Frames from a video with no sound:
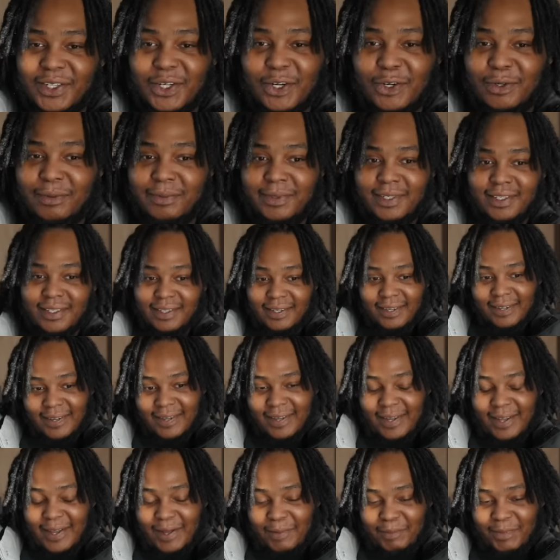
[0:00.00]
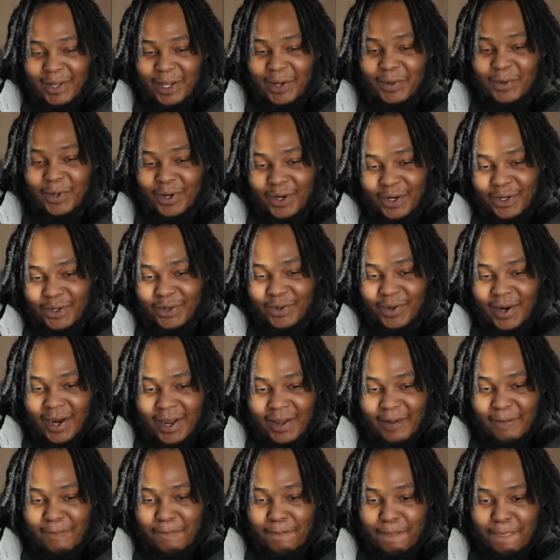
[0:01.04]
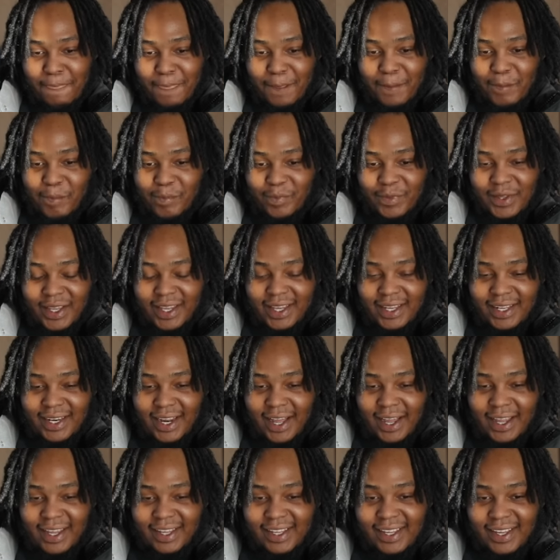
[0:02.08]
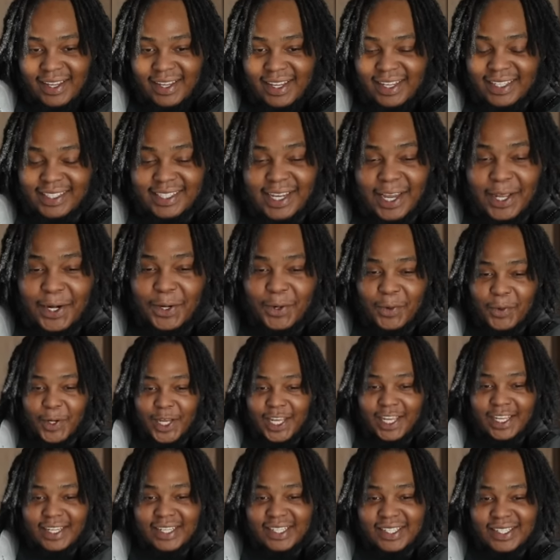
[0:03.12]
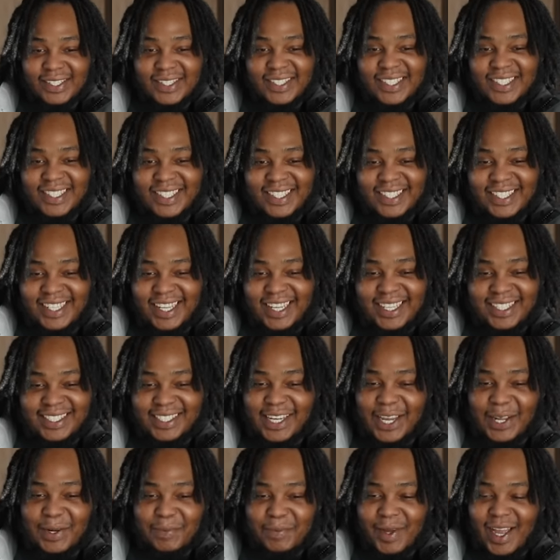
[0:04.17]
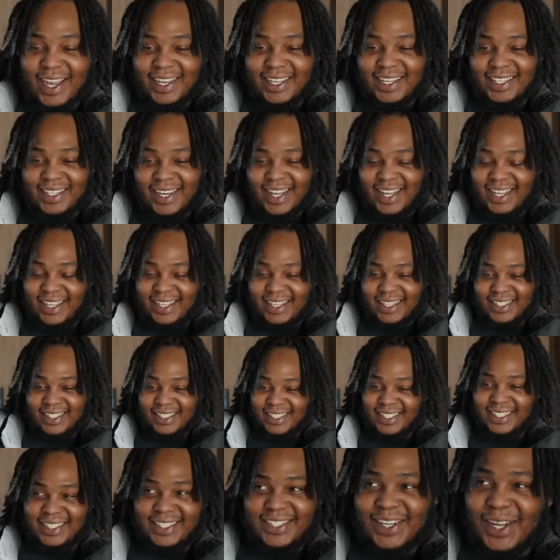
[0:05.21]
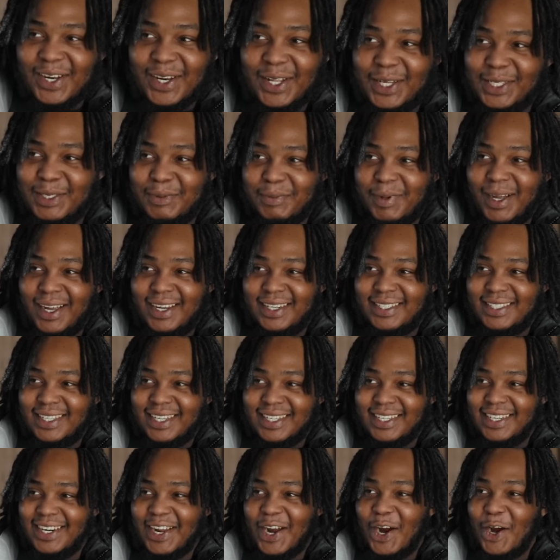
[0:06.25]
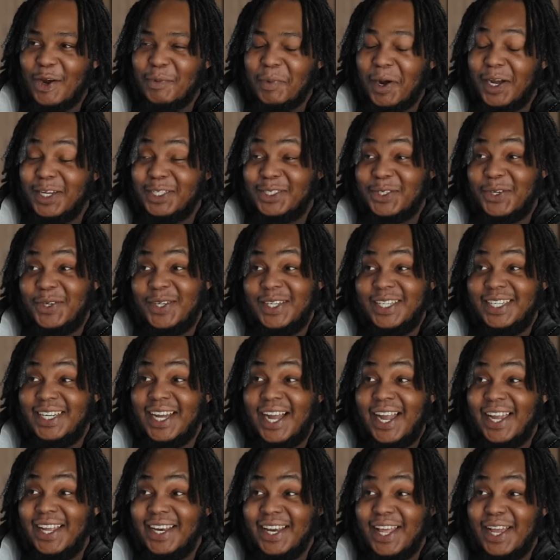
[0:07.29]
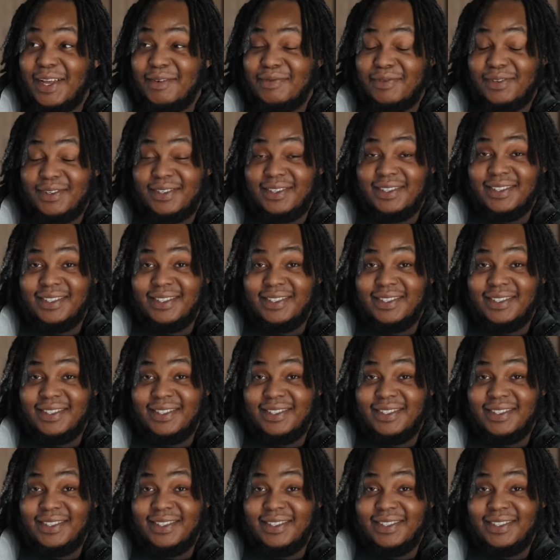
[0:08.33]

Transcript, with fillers: Kobe. I'm like, where are you right? Then he like, he skated away. Then he skated back. He like, Yung Lunchbox, and then everybody started dying laughing.